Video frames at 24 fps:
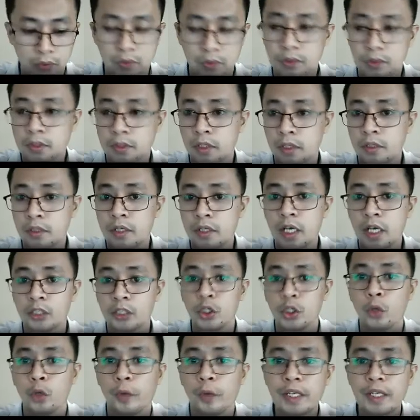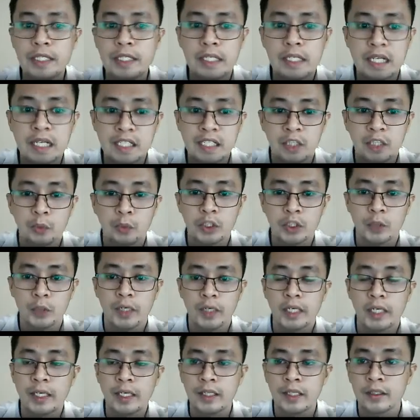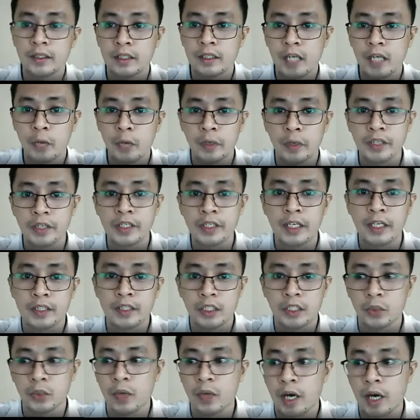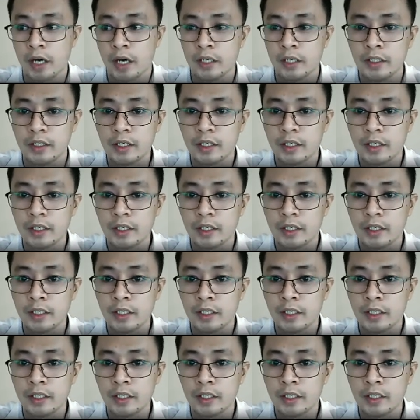So there are two ways, class, in which we can enter our data to R.